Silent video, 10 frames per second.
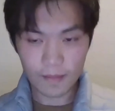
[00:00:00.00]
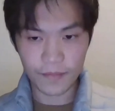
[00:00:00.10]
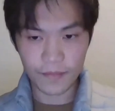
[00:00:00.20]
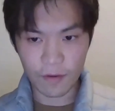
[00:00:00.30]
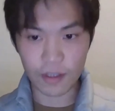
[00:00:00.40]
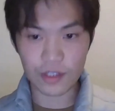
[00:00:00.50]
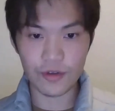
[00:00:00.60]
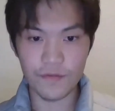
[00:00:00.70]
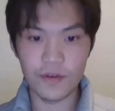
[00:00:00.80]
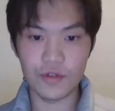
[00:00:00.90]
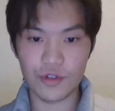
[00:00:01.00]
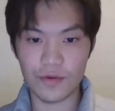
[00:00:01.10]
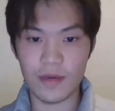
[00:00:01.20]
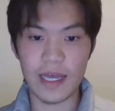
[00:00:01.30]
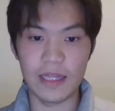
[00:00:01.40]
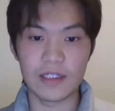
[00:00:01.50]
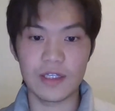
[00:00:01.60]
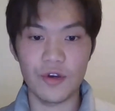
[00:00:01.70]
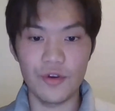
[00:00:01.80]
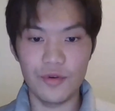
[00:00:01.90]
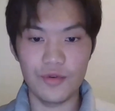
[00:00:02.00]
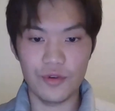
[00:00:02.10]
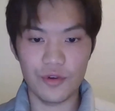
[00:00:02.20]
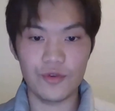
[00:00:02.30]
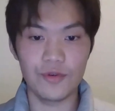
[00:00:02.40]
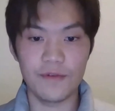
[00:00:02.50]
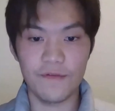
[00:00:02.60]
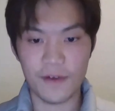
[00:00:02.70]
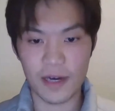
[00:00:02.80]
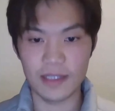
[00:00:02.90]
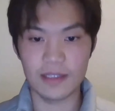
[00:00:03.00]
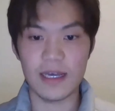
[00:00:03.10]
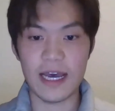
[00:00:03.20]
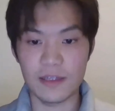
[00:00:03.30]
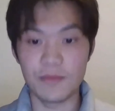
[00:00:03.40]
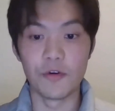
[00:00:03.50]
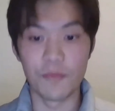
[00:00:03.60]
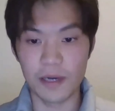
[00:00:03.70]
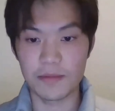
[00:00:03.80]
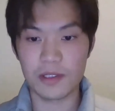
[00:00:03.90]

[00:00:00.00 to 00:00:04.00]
what you will do and who you could find at Mobubs.